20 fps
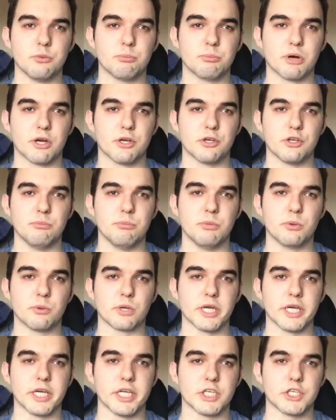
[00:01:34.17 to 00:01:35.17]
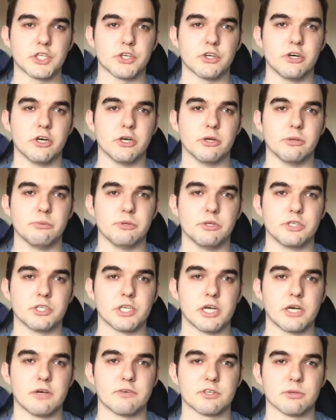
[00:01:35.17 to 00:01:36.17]
brand new milk each time you
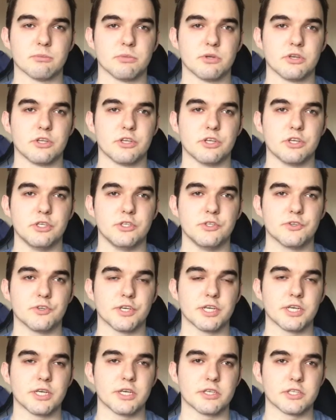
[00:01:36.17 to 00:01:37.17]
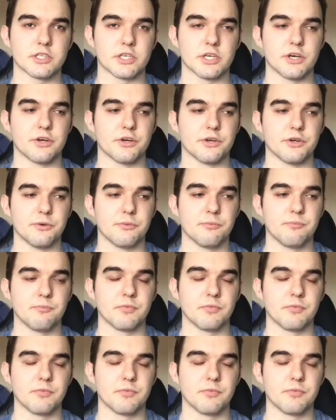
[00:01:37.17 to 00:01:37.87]
serve someone a new drink. So,